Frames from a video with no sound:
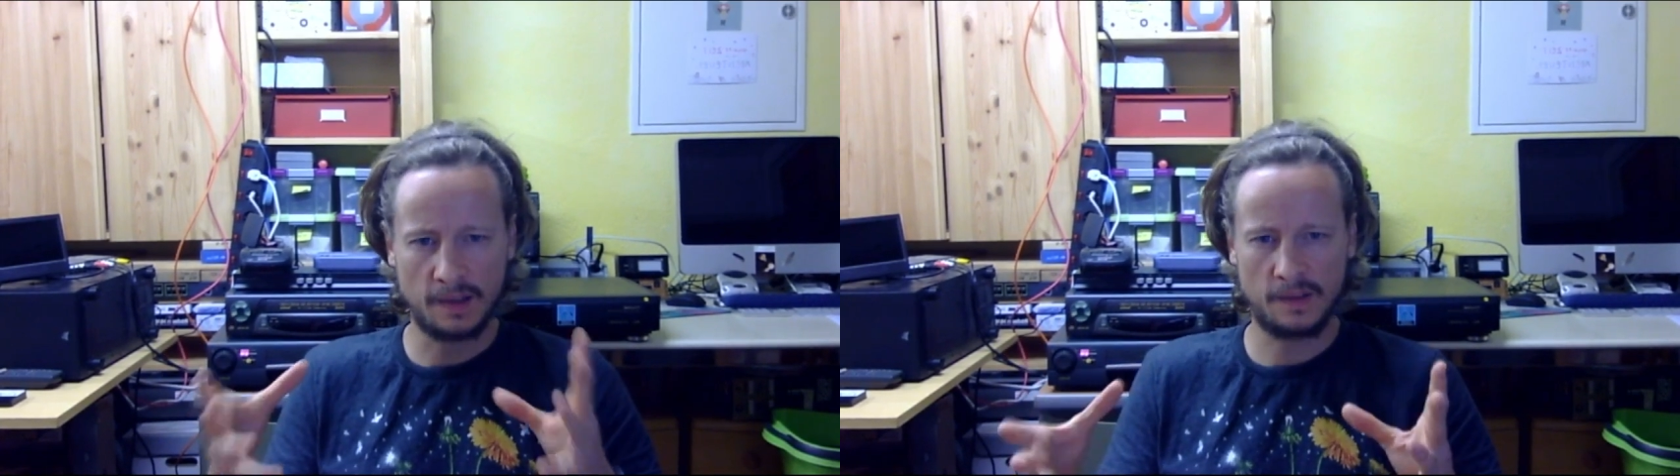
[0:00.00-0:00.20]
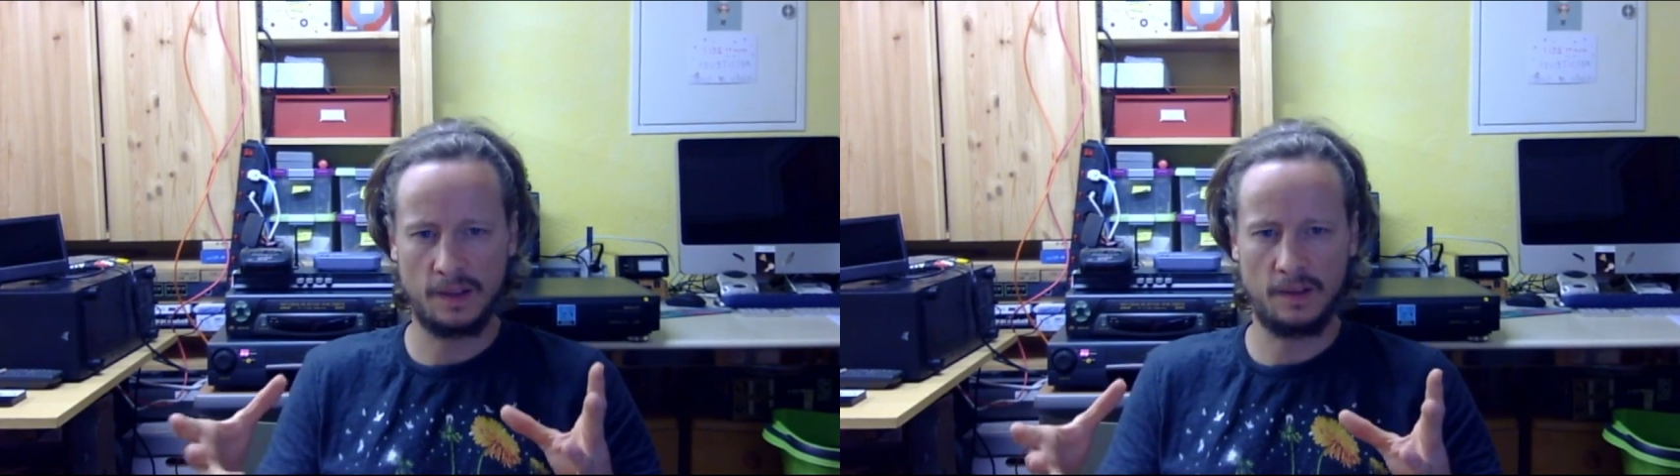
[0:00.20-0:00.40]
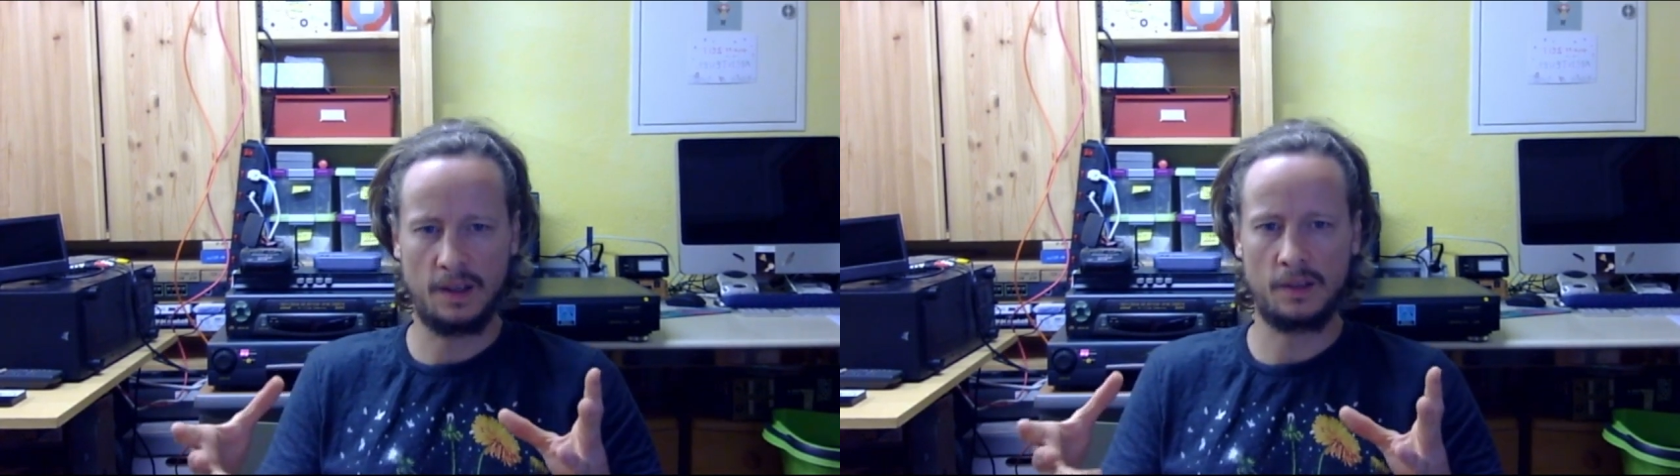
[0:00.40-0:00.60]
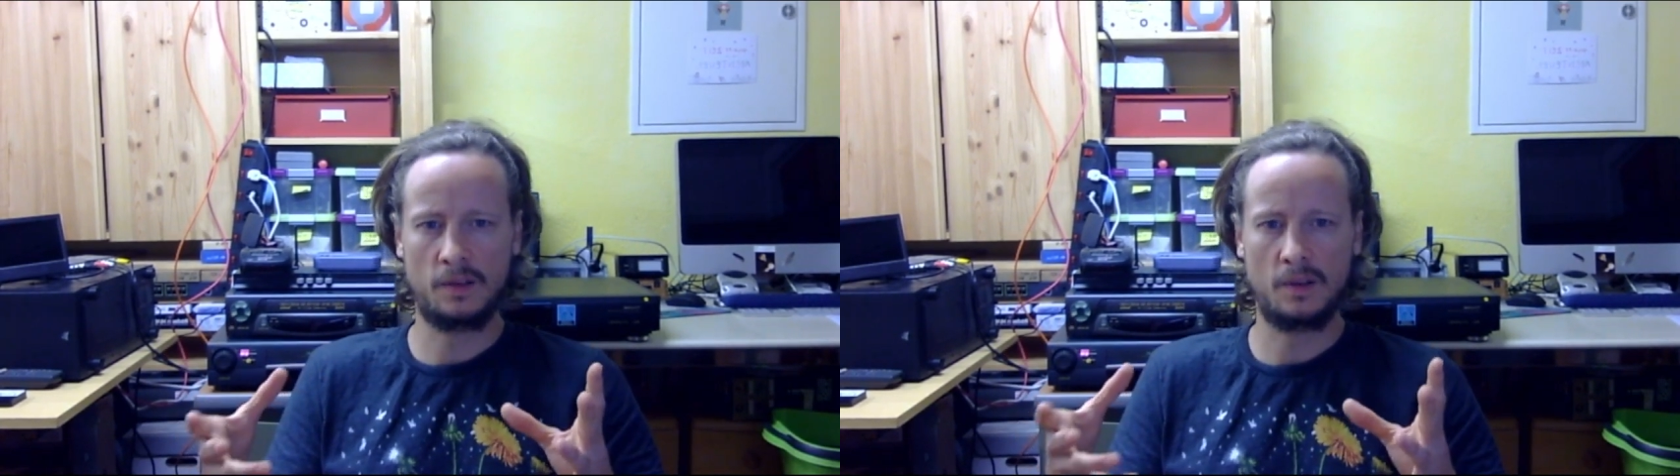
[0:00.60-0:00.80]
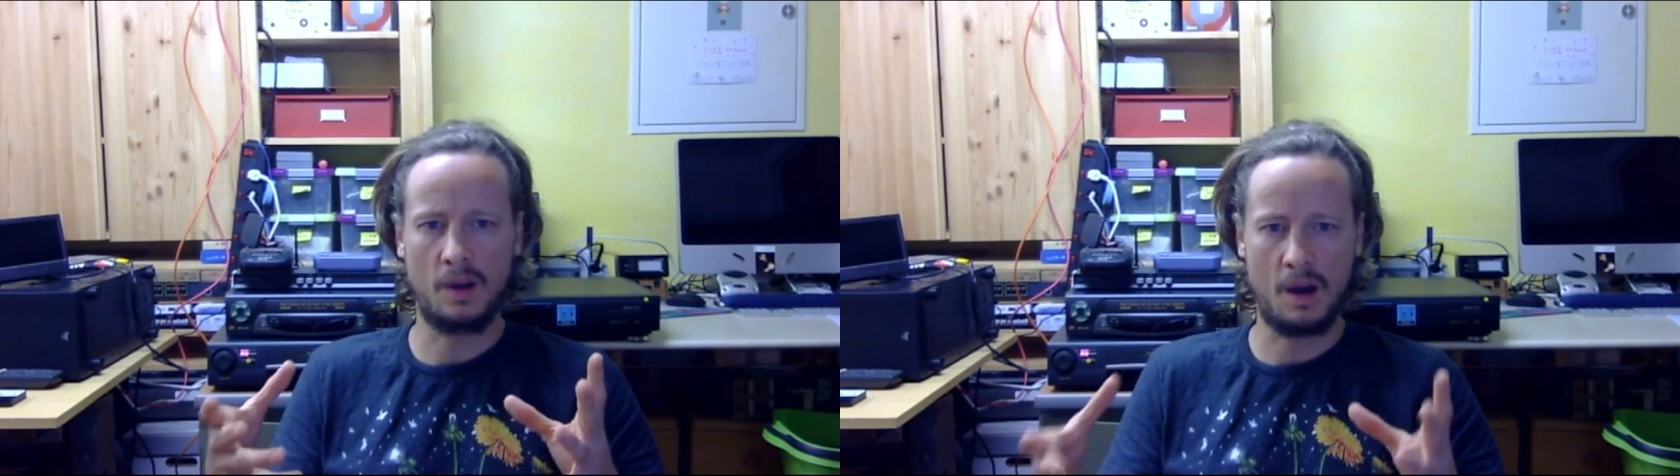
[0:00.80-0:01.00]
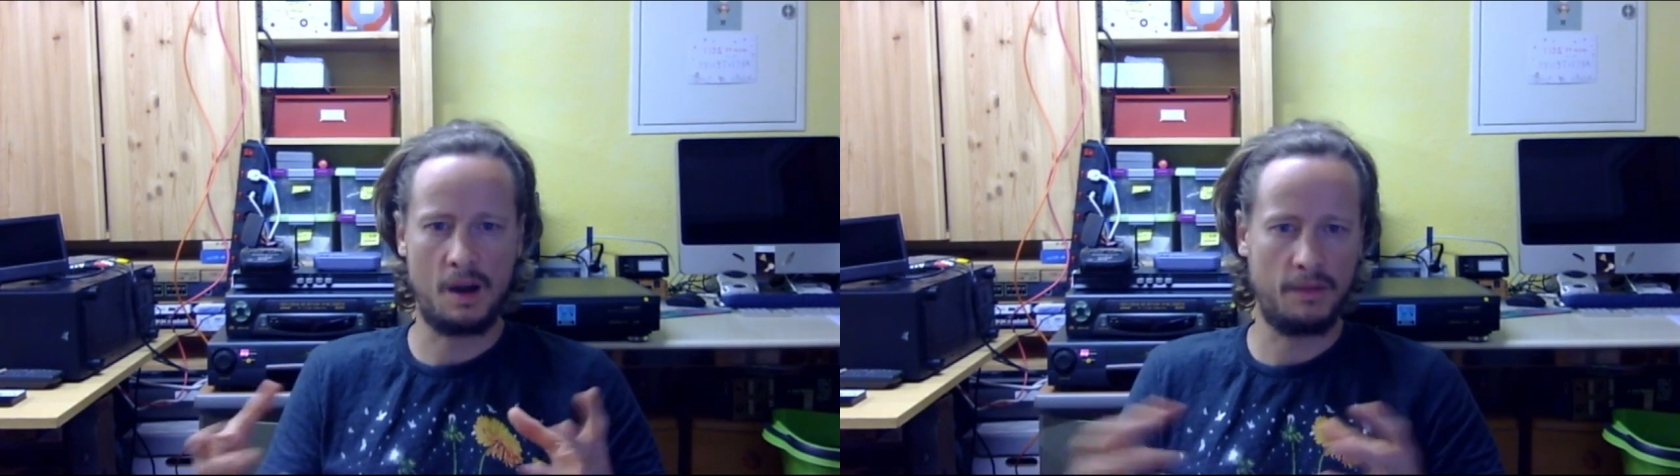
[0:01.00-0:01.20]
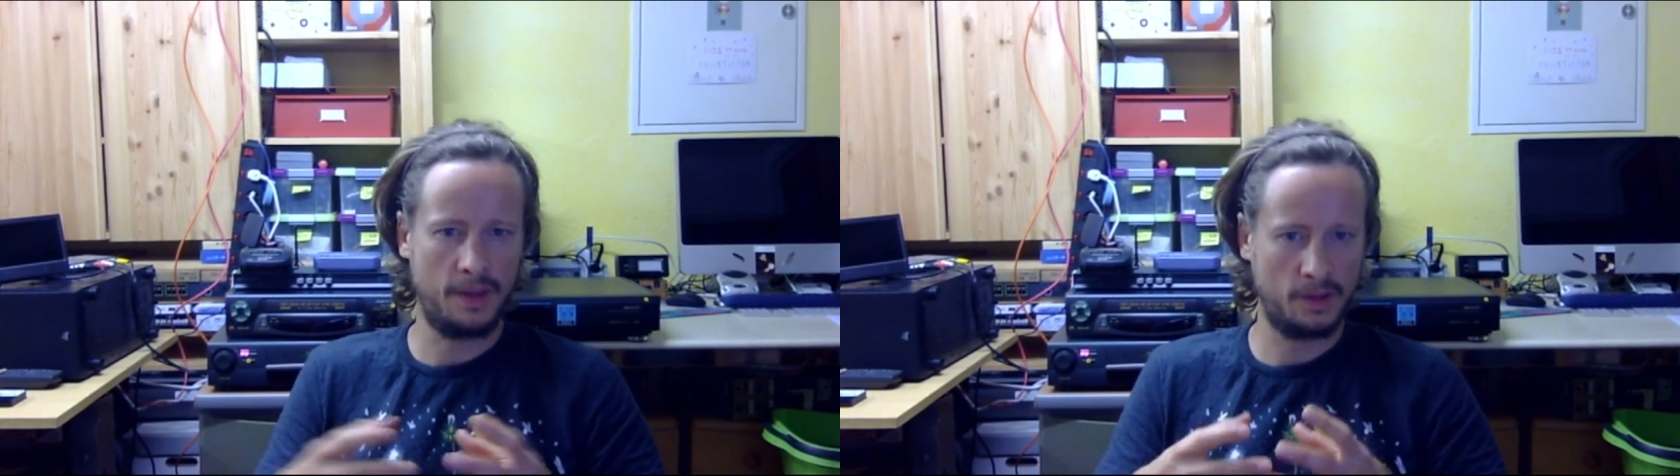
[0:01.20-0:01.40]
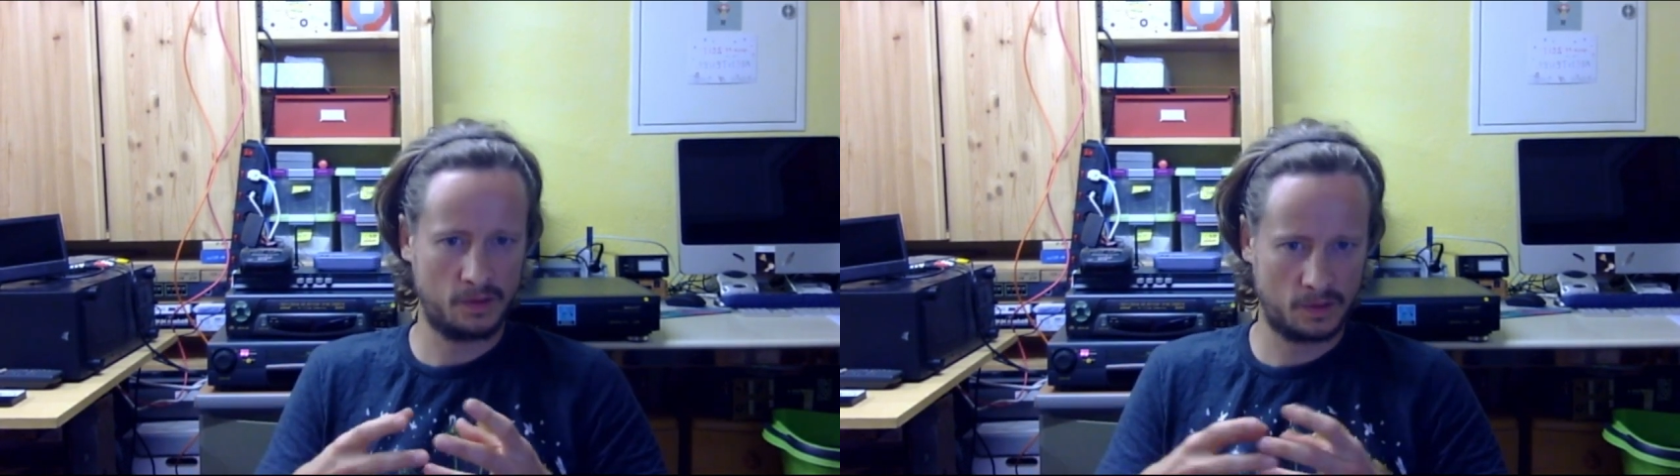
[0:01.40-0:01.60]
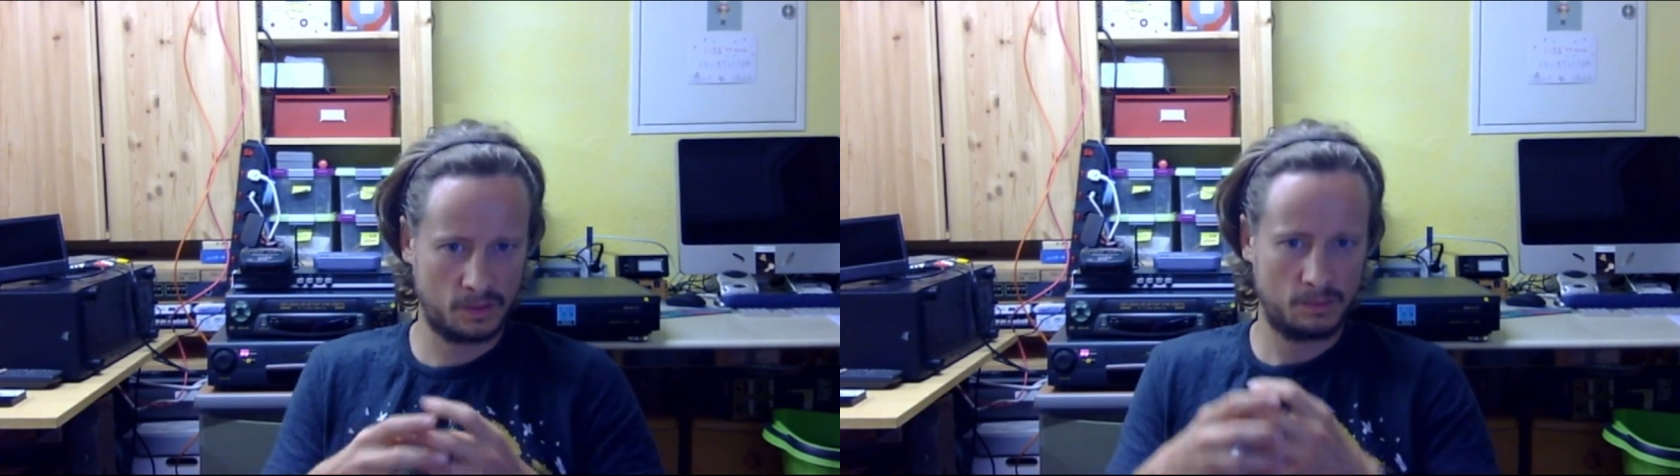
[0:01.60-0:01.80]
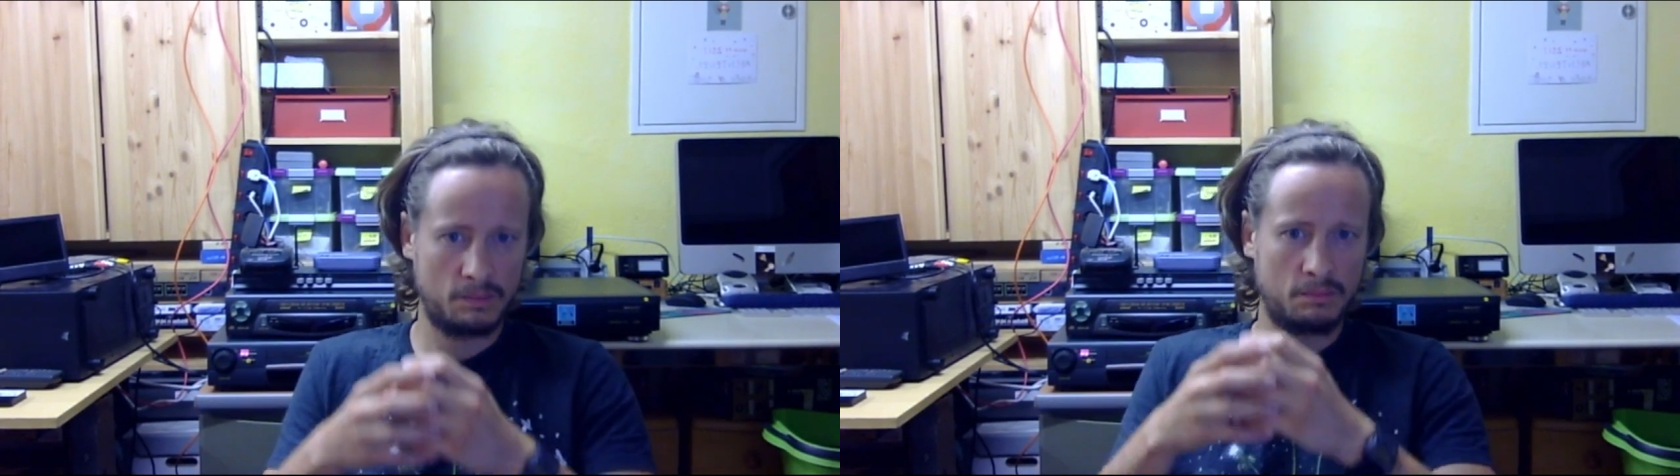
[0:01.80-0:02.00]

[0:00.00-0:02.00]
syntax of this